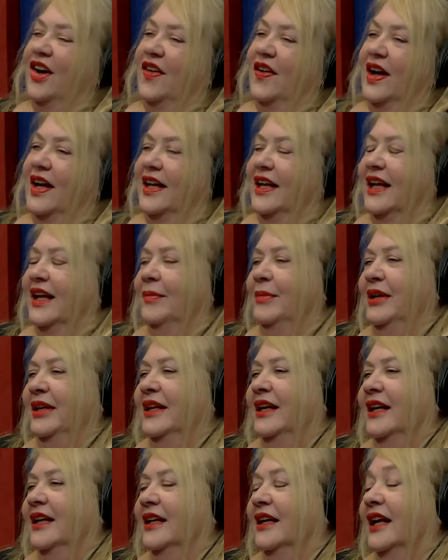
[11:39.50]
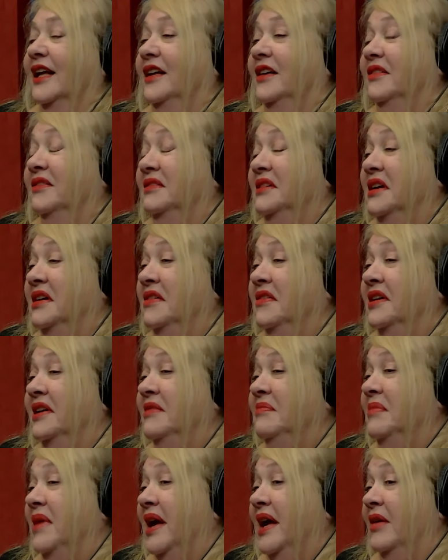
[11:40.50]
I, I mean, I, I don't know.
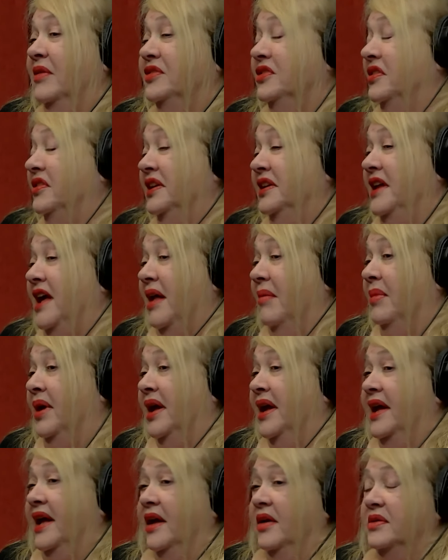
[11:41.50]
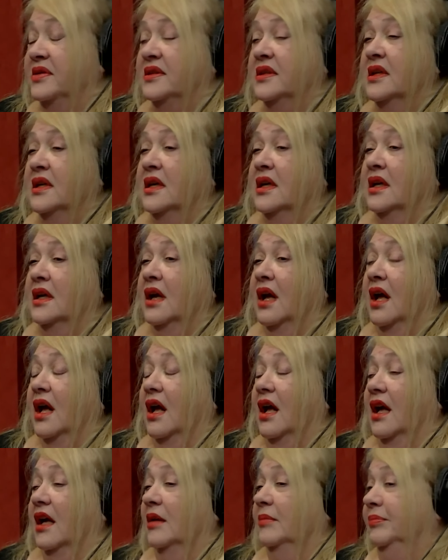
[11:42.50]
It might certainly not my house. Right.
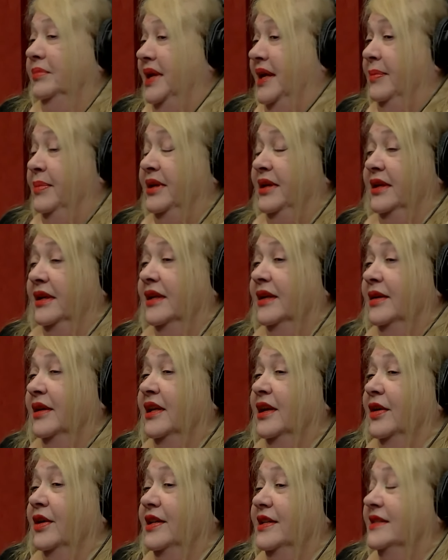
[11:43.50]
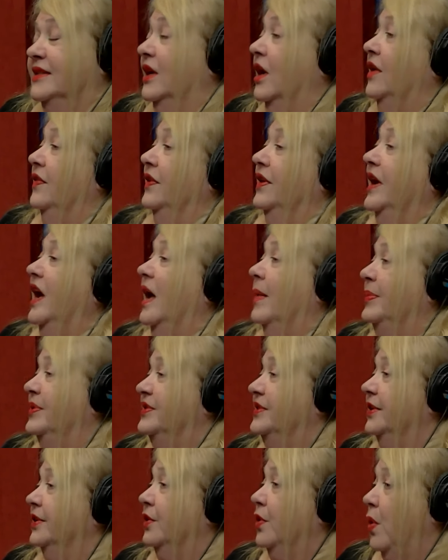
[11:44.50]
Uh, maybe he, you know he's on the
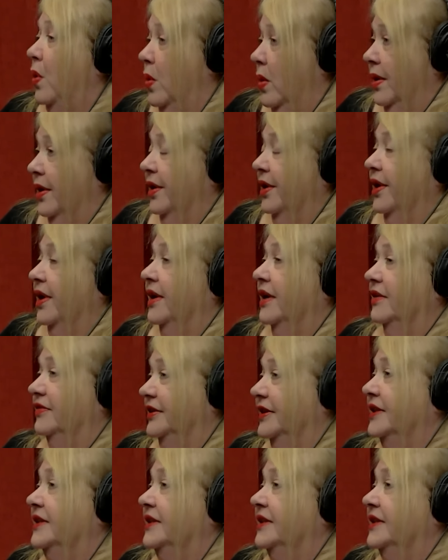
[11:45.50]
opposite corner. Yeah. He,